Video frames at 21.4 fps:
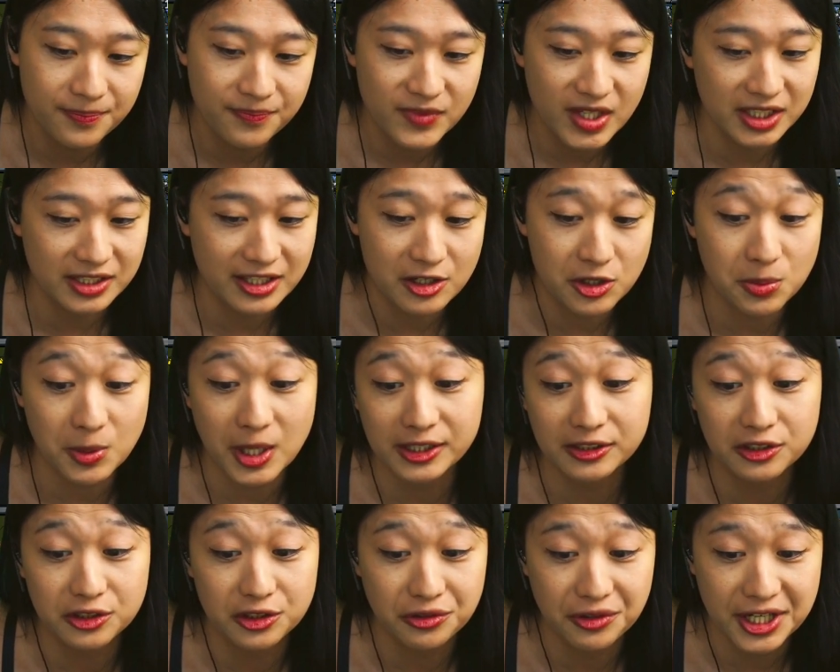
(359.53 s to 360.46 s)
and that's why
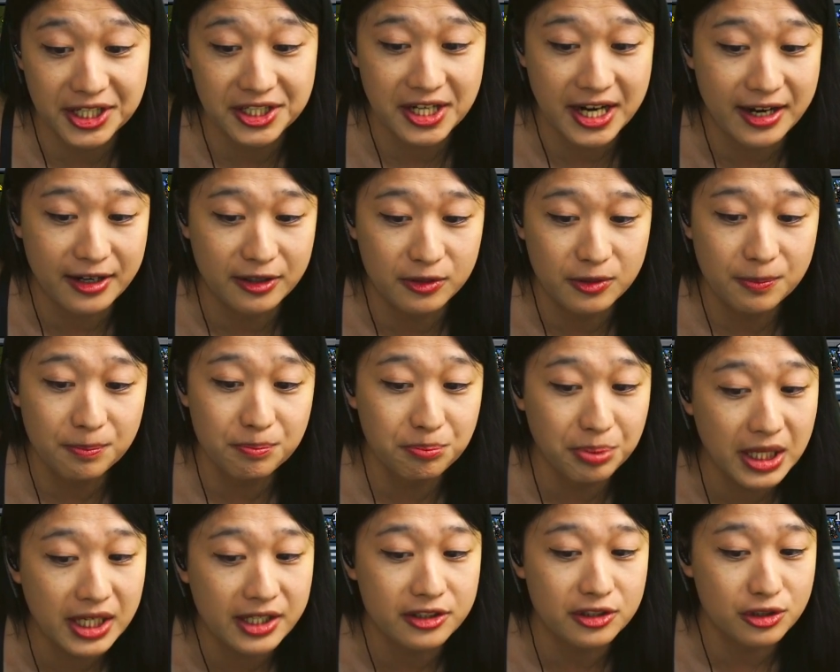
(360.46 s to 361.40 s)
they're grayed out.
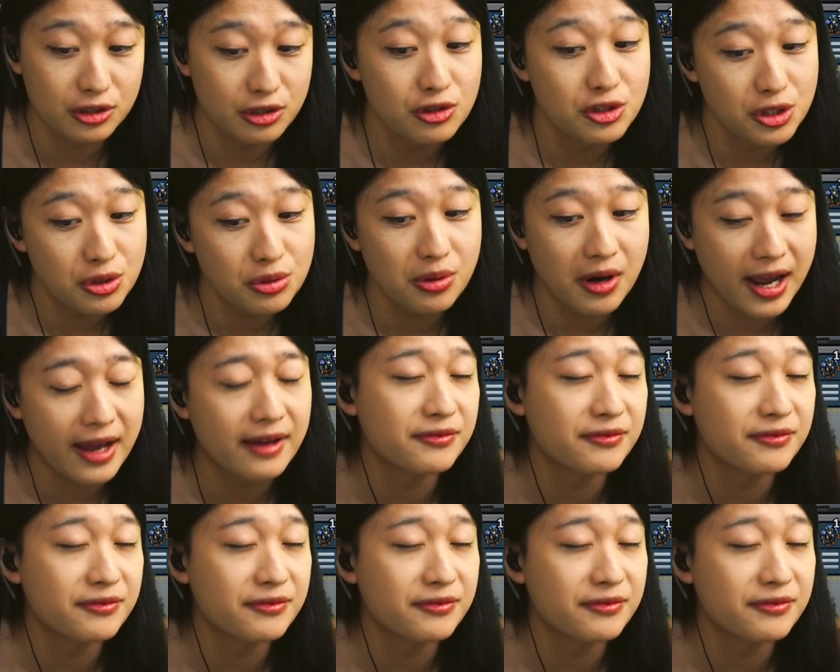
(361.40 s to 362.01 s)
But you do have